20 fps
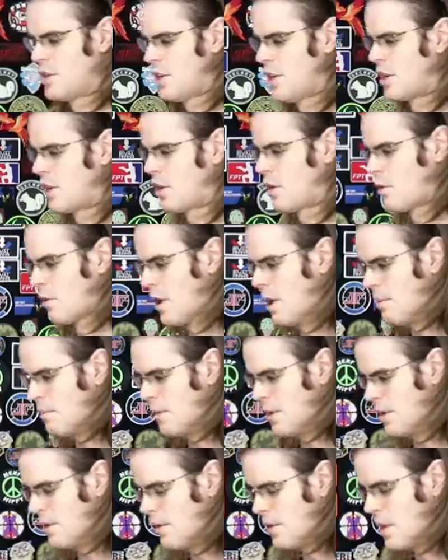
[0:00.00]
a
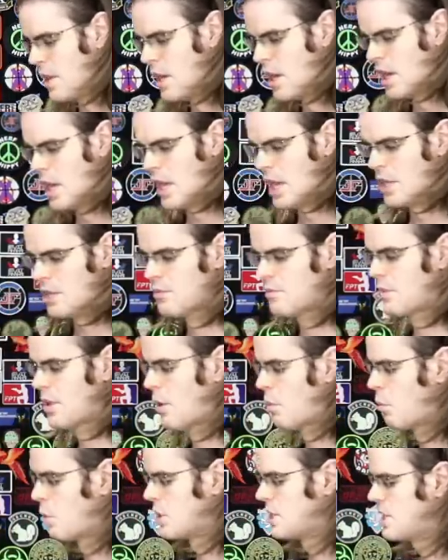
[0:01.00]
karambit. Uh, you've
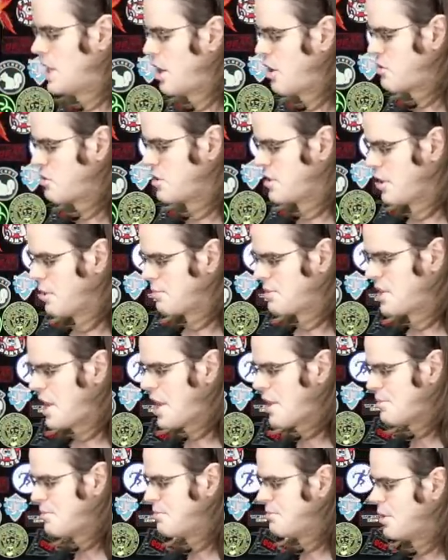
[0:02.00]
got one tack rail up
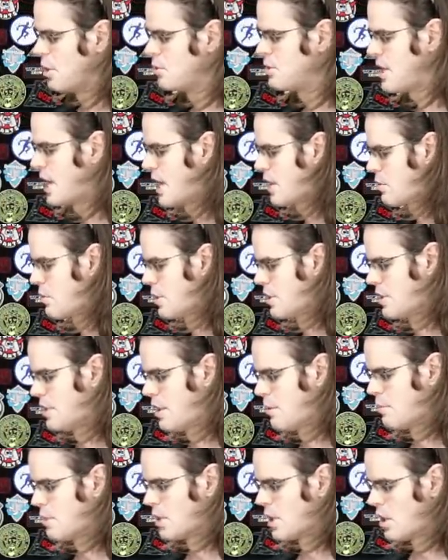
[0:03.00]
top, no tack rail
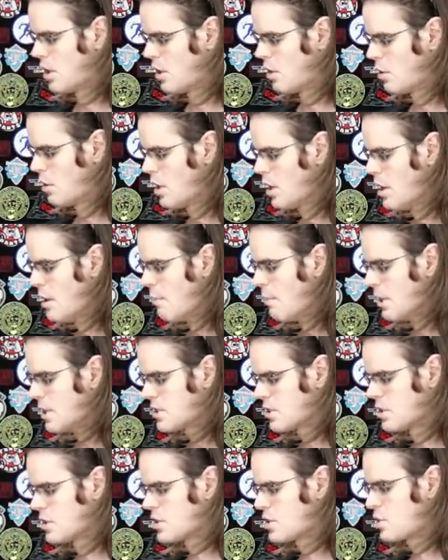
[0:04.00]
down below.
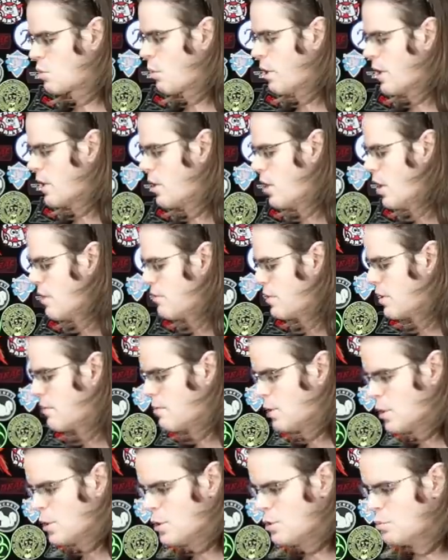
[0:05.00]
Muzzle is squared off, a
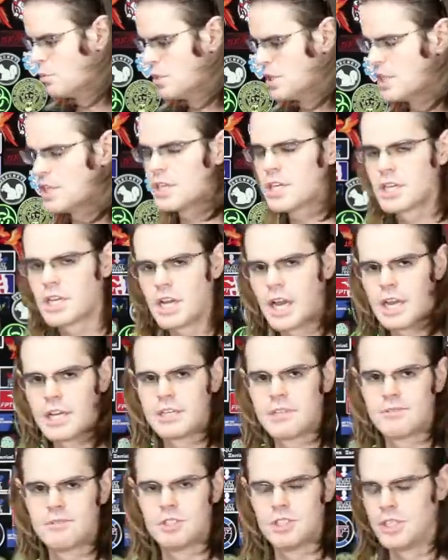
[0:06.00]
very unique
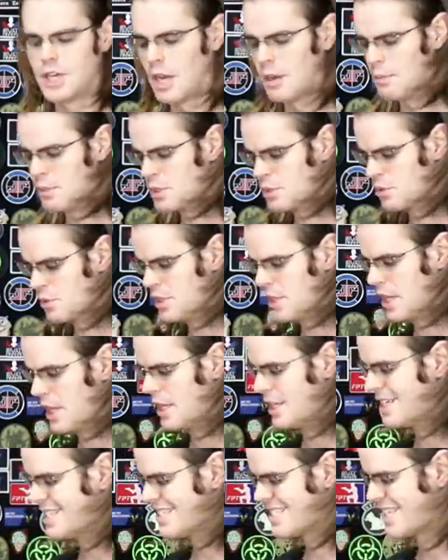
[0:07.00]
kind of geometry
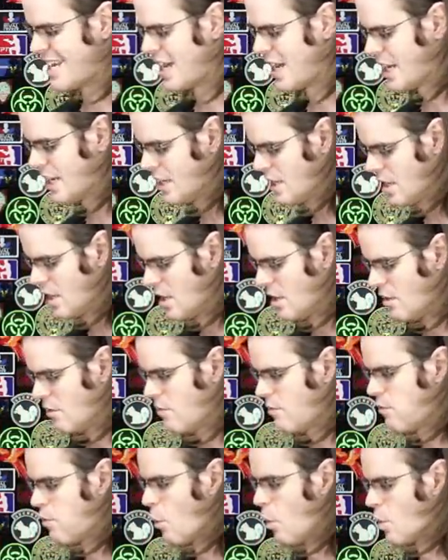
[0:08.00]
and design
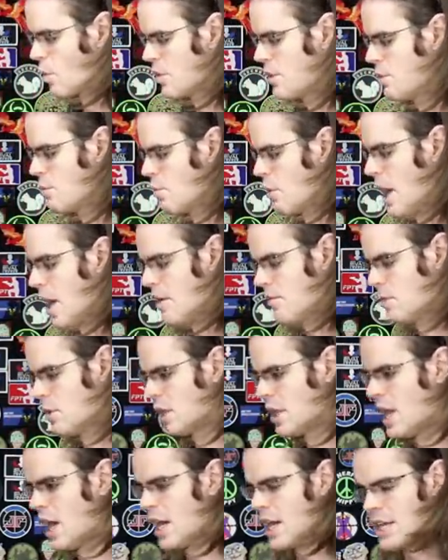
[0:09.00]
for the Rival
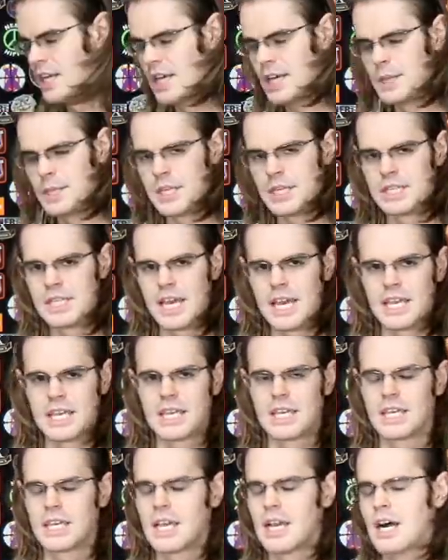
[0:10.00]
line, and then
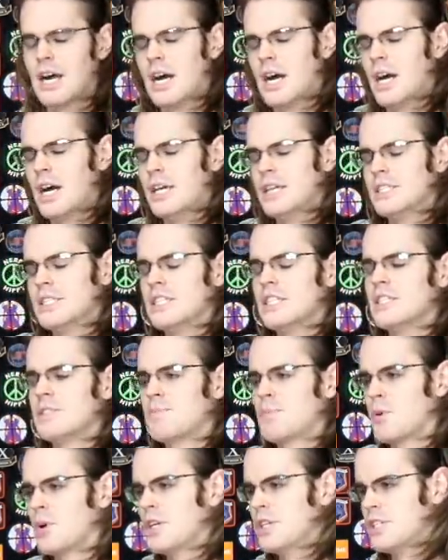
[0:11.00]
taking uh, its
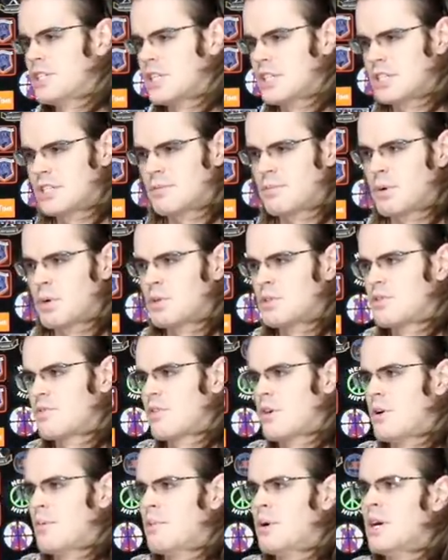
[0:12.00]
inspiration, I suppose,
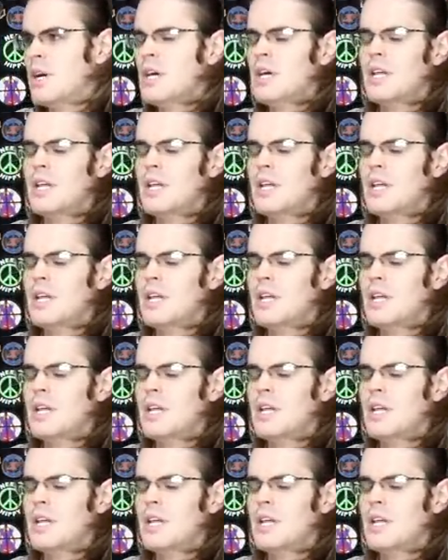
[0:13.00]
from